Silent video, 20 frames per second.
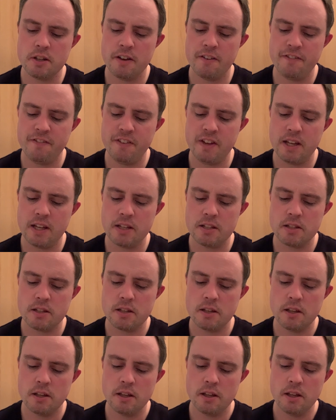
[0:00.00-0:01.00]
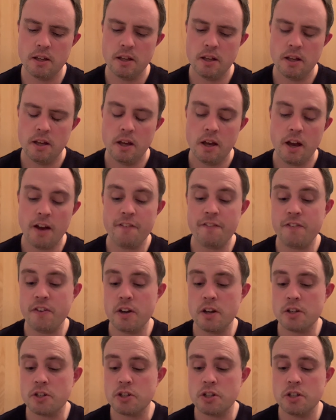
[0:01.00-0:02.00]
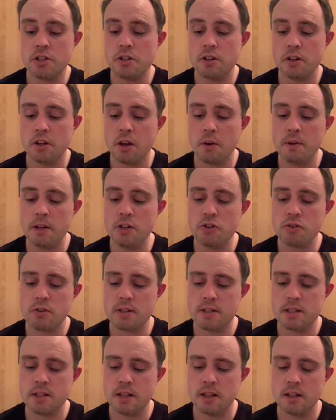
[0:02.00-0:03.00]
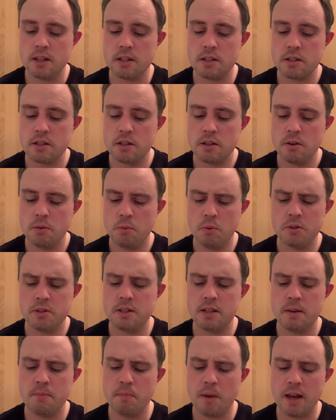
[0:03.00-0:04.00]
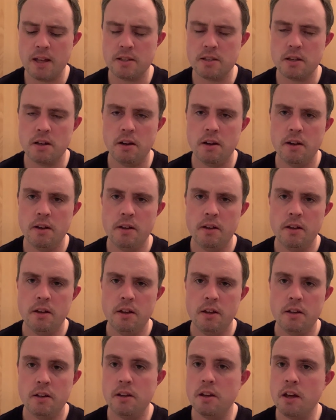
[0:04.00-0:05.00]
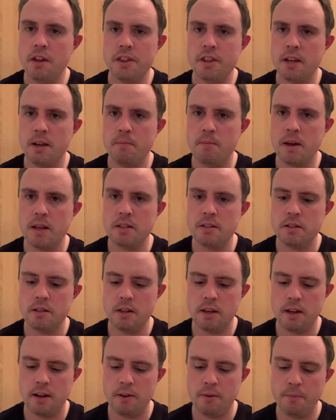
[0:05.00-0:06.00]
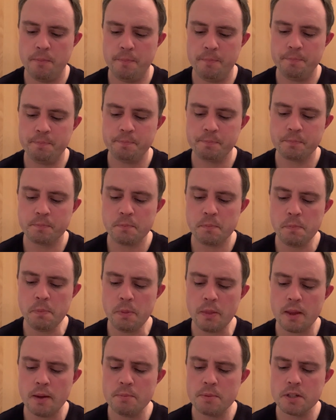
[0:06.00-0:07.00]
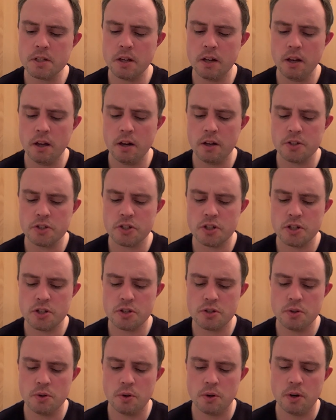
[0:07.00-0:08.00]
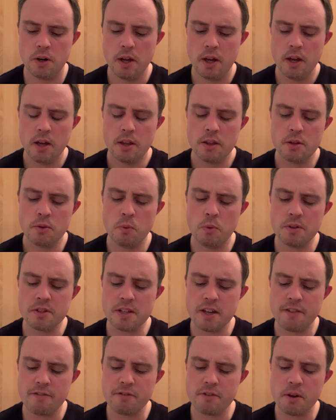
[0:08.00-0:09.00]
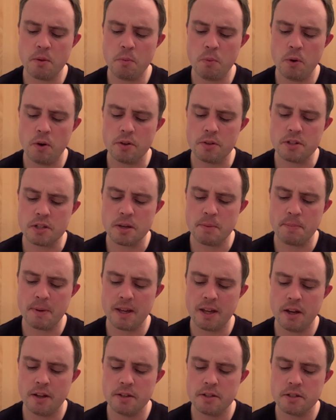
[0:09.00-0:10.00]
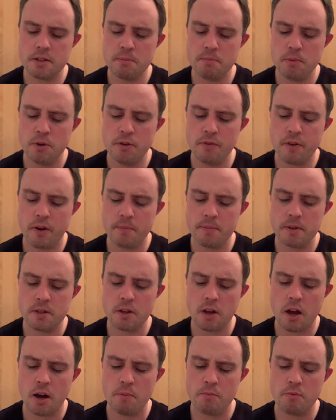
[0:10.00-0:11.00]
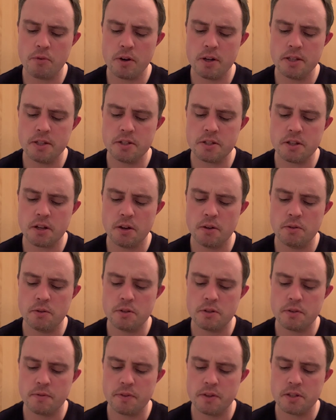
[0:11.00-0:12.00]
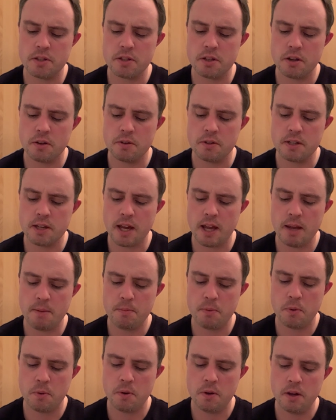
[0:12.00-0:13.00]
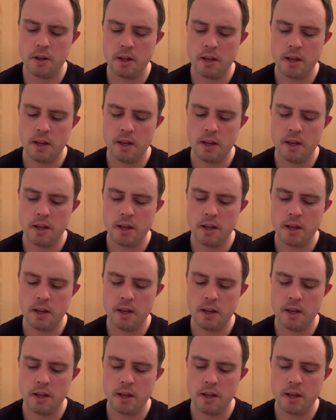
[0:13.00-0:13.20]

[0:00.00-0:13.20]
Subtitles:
her feet. At first she took no interest in this. What did it matter? Nothing mattered now. But at last she saw that whatever it was had begun to move up the upright stones of the stone table,